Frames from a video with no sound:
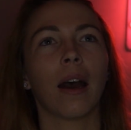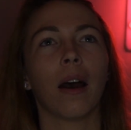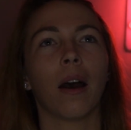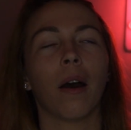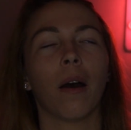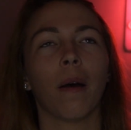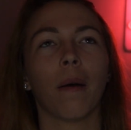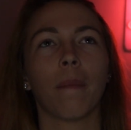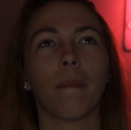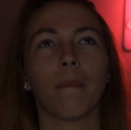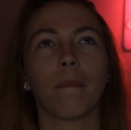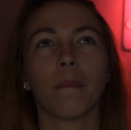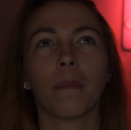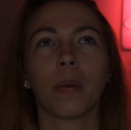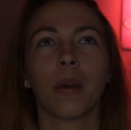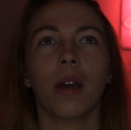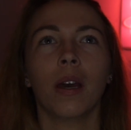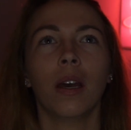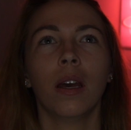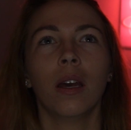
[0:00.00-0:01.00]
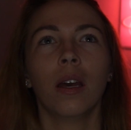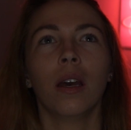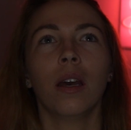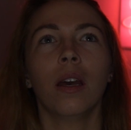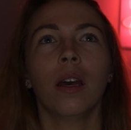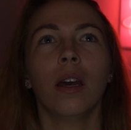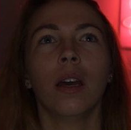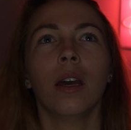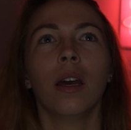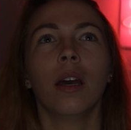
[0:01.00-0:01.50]
In
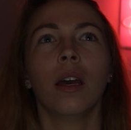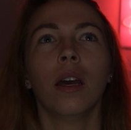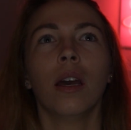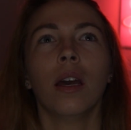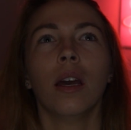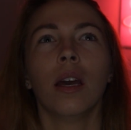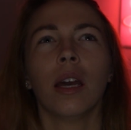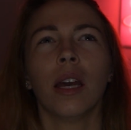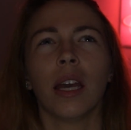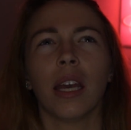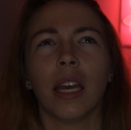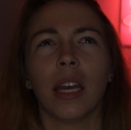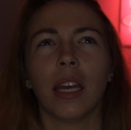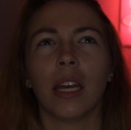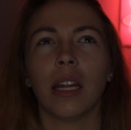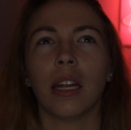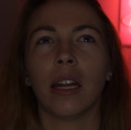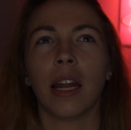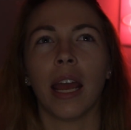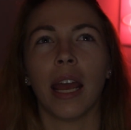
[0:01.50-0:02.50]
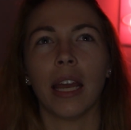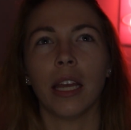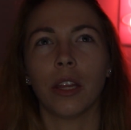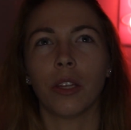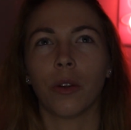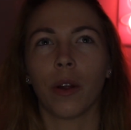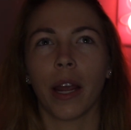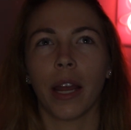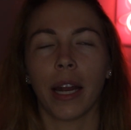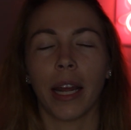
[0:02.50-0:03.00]

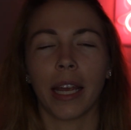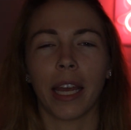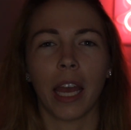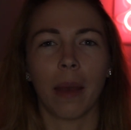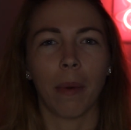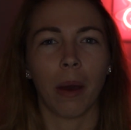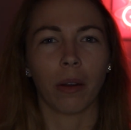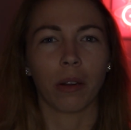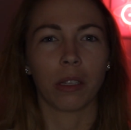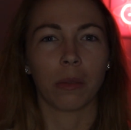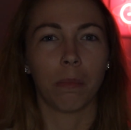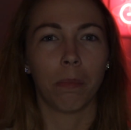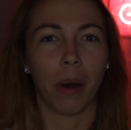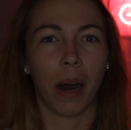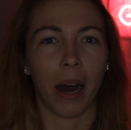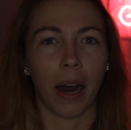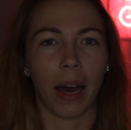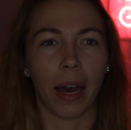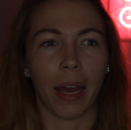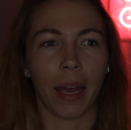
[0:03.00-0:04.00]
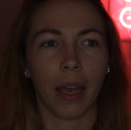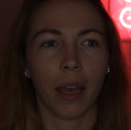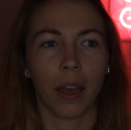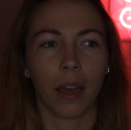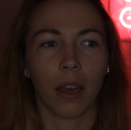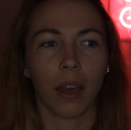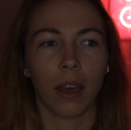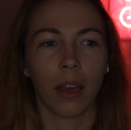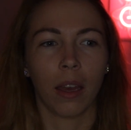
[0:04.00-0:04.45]
8th grade I came out as bi,